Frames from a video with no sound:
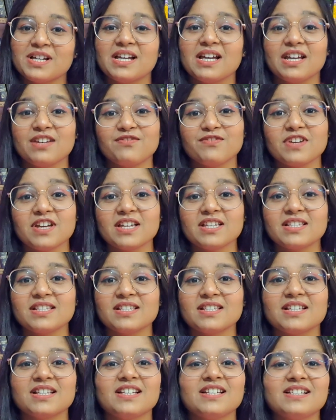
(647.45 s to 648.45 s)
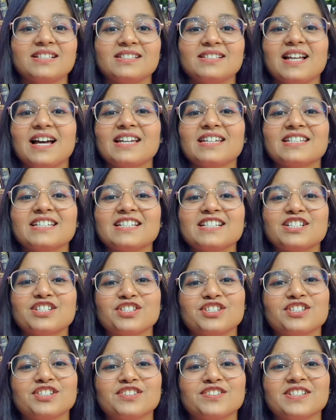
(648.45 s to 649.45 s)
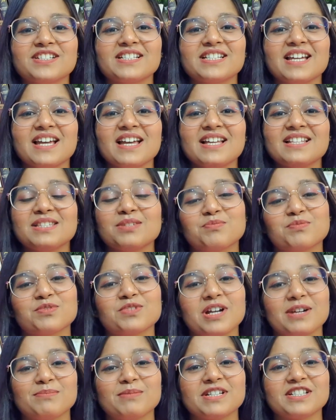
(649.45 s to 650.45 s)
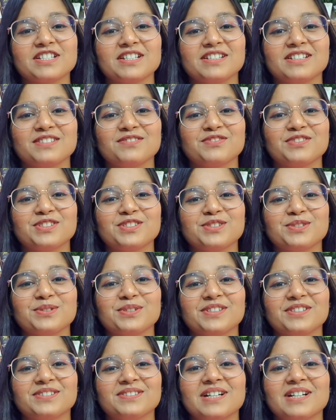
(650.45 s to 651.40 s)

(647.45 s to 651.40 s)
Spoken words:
If yes, like it, share it, and subscribe my channel if you're new here.